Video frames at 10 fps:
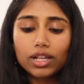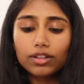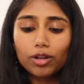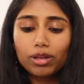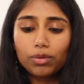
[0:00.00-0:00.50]
a
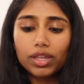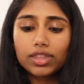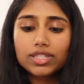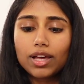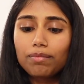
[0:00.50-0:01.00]
little bit with
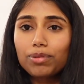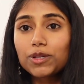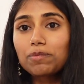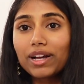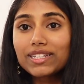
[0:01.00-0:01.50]
some
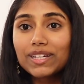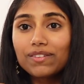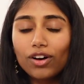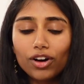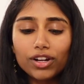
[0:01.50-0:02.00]
perspective
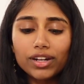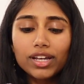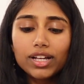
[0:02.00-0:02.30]
on